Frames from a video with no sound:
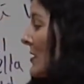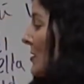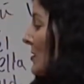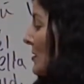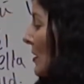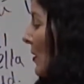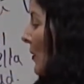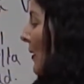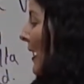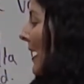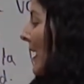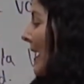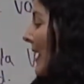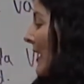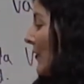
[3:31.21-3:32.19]
So
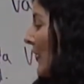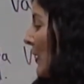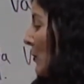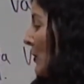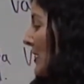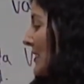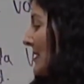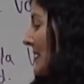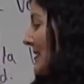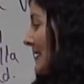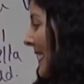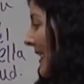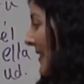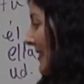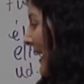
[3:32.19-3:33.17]
if I wanted to
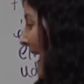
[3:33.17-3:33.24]
say